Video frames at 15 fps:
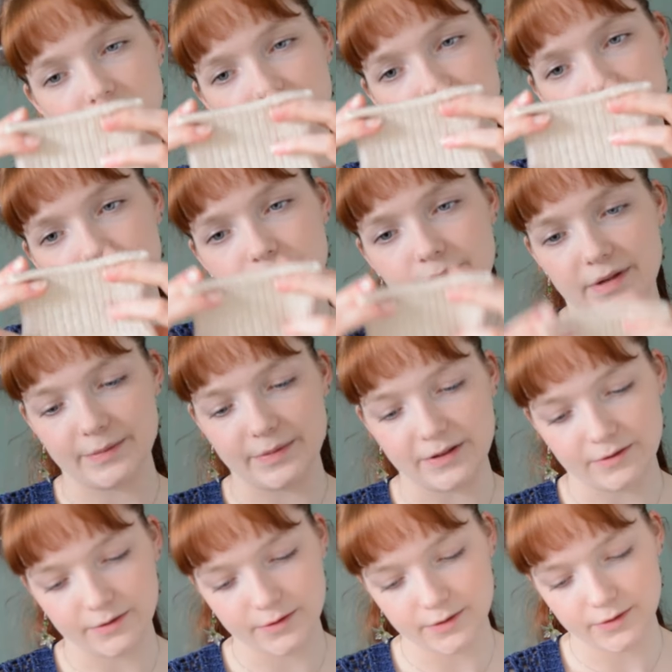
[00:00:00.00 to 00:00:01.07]
Yep, maybe
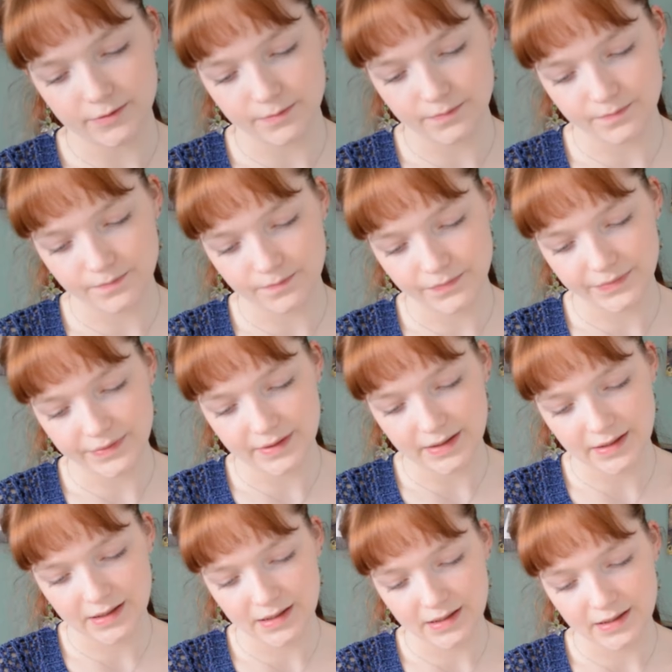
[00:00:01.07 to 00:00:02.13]
not.
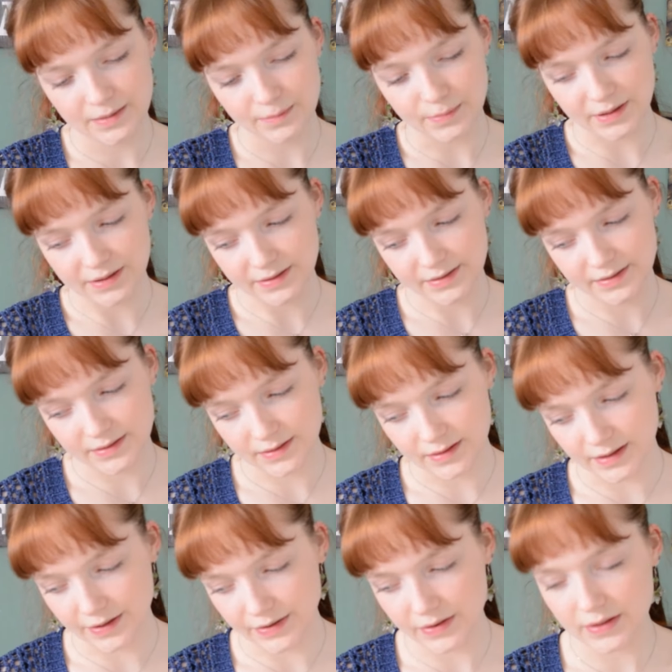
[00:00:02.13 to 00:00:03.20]
But
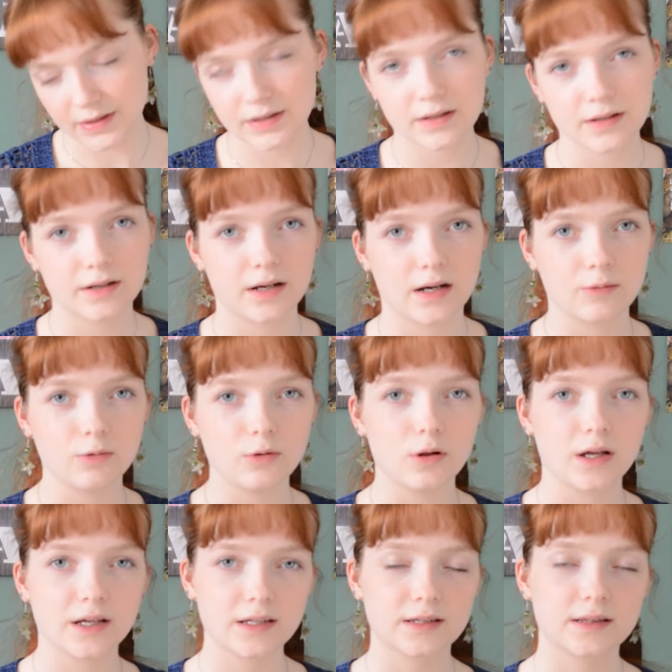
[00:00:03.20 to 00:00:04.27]
I think I will
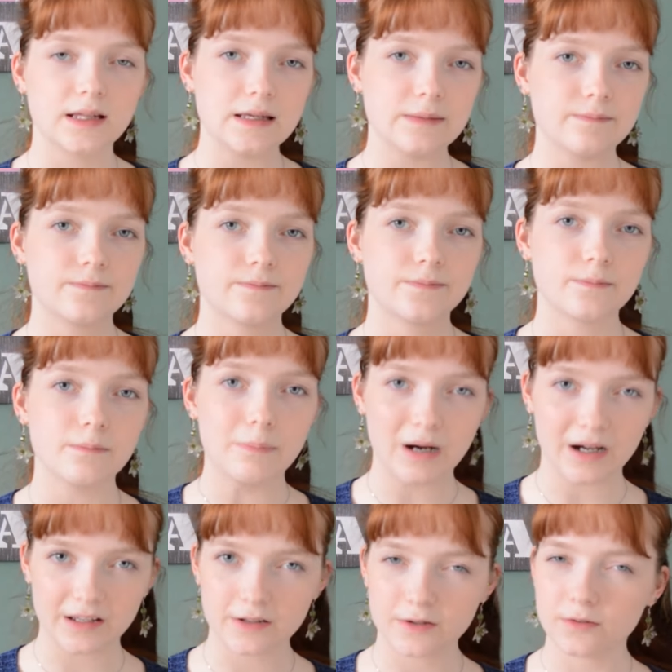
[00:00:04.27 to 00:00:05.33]
like the
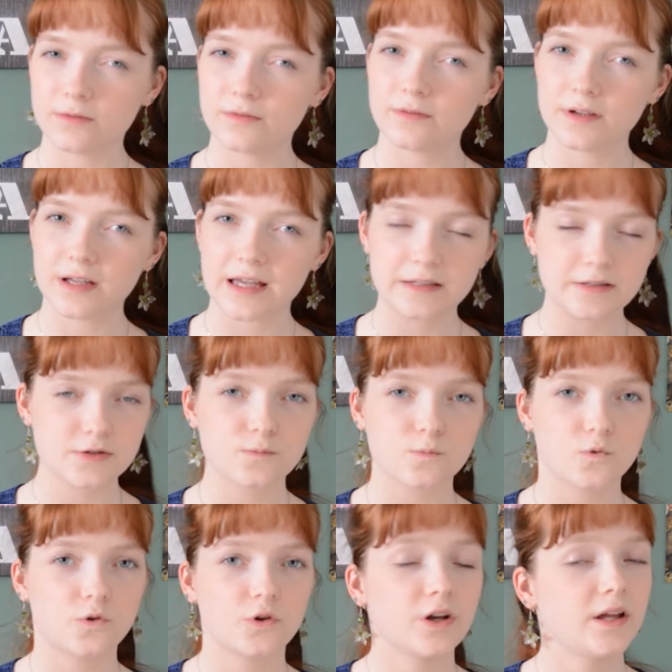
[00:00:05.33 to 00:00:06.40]
binder edge
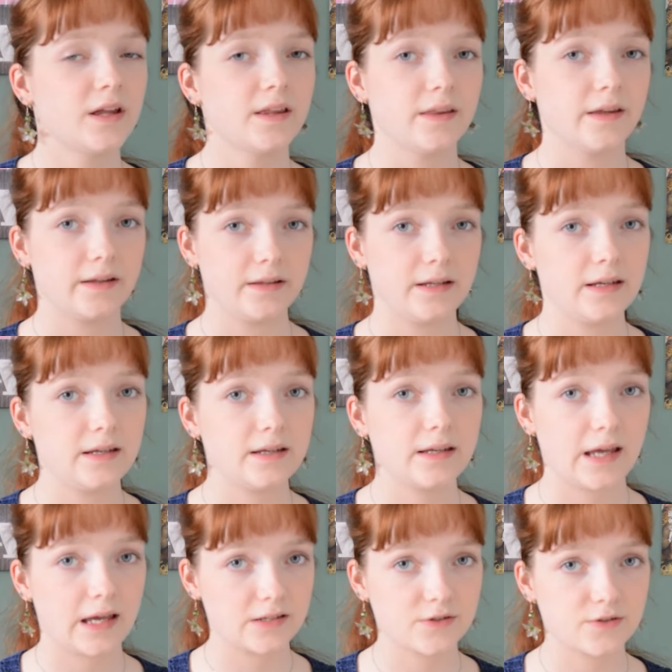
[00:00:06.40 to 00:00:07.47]
more than the
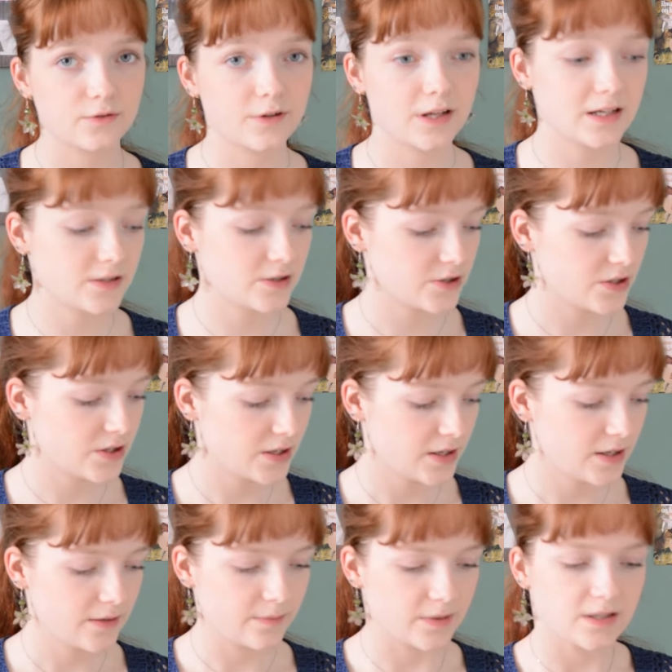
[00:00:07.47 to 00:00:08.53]
cast on edge
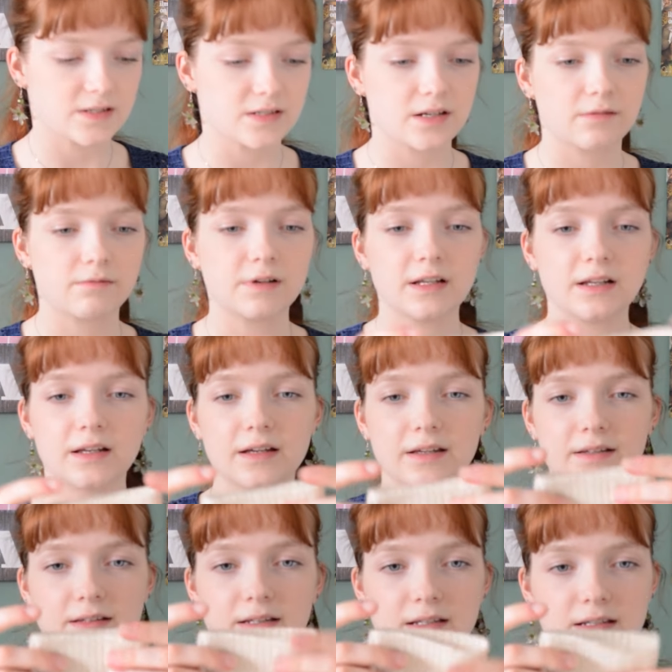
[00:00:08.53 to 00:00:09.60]
because I really
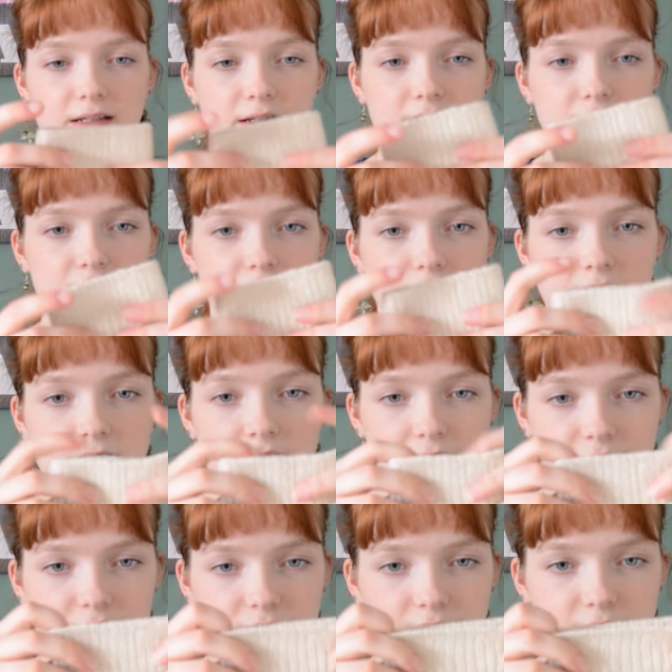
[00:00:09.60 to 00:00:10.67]
like the
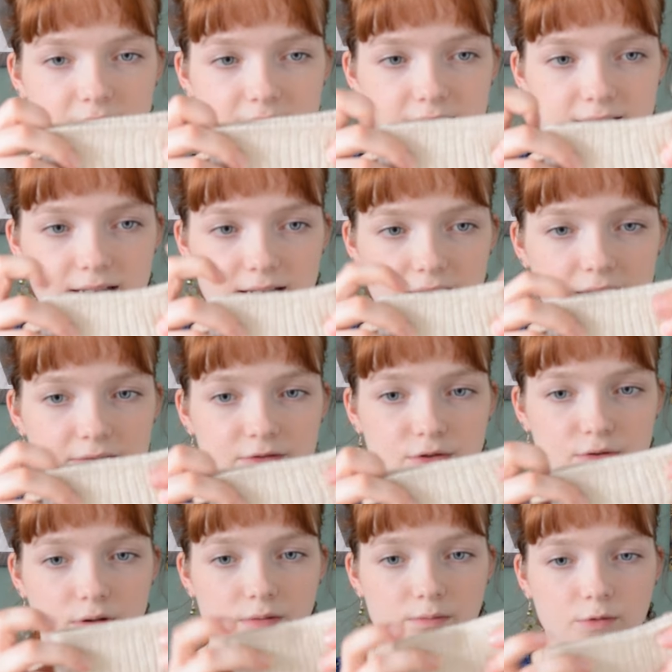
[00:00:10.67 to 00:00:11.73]
edge of the sleeves,
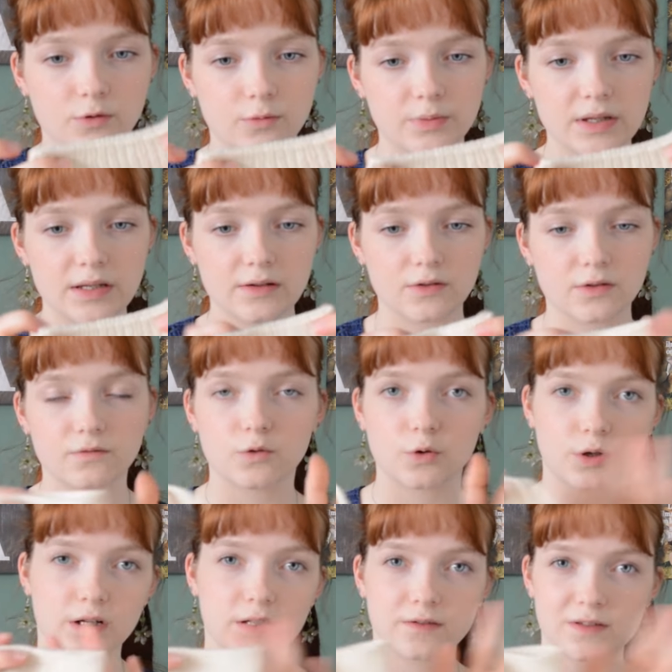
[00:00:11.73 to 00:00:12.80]
so I'm hoping for
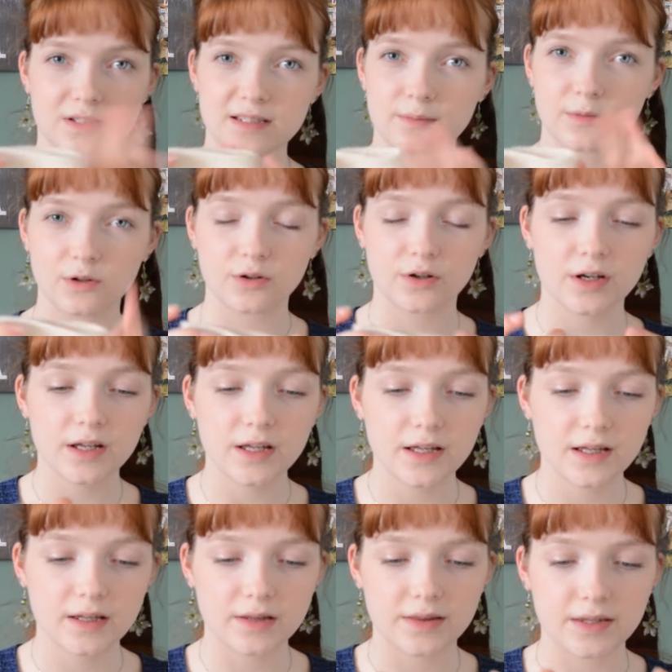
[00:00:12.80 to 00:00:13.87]
kind of a similar
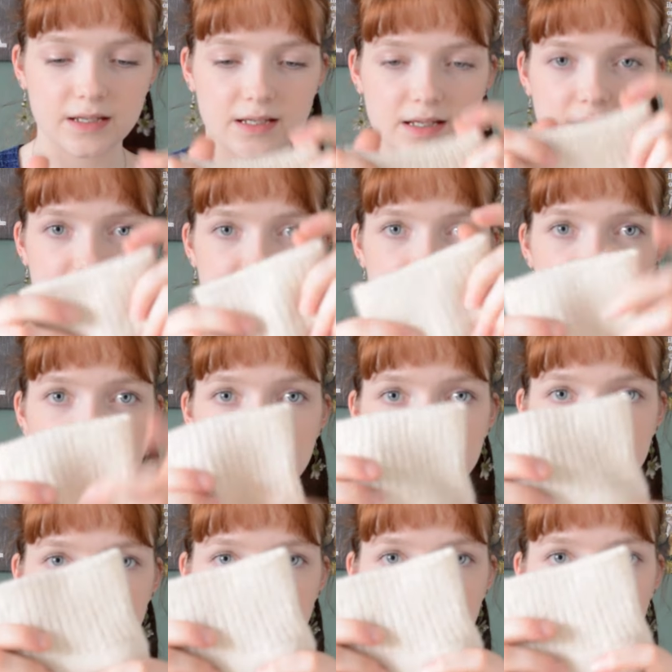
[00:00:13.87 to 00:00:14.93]
thing as
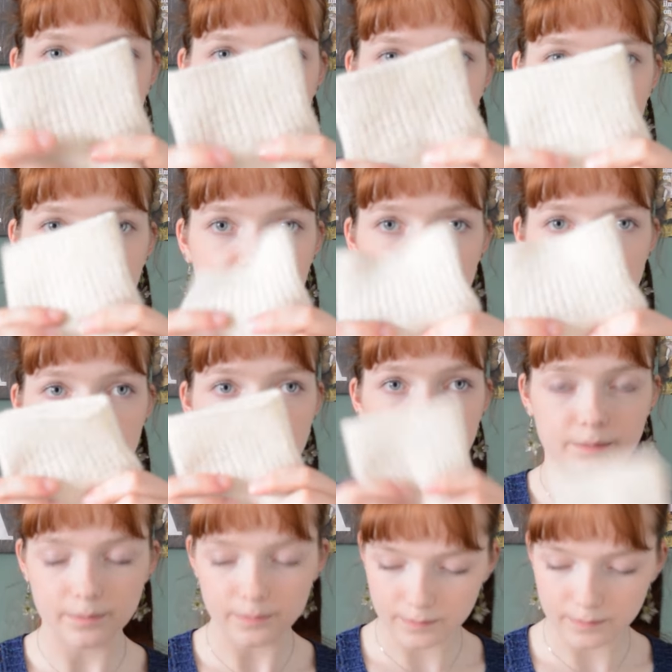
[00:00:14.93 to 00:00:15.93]
that. So yep.